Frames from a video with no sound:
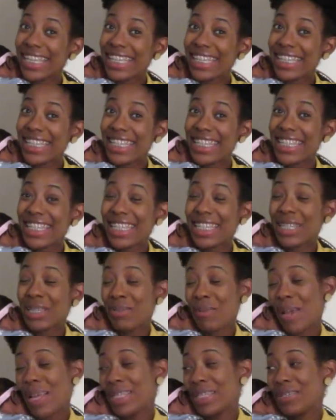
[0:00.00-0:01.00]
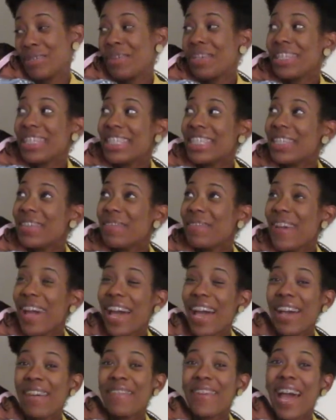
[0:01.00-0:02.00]
This is my 25
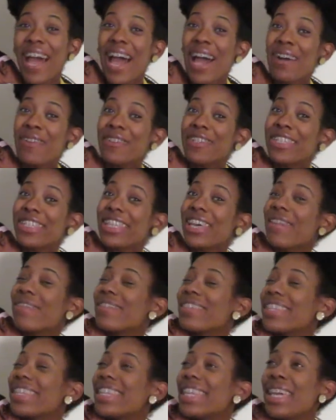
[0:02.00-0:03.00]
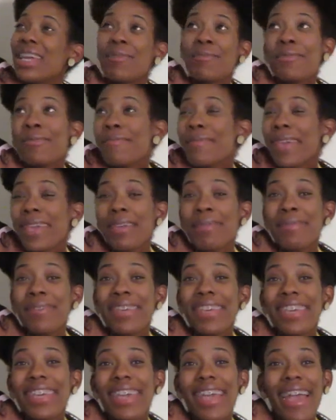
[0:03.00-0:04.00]
hours of labor,
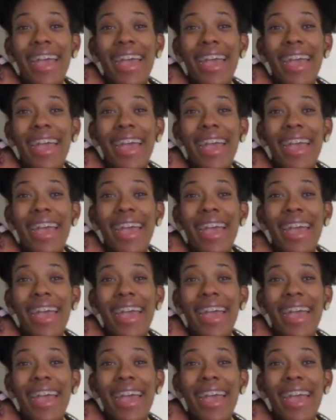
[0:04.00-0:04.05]
baby.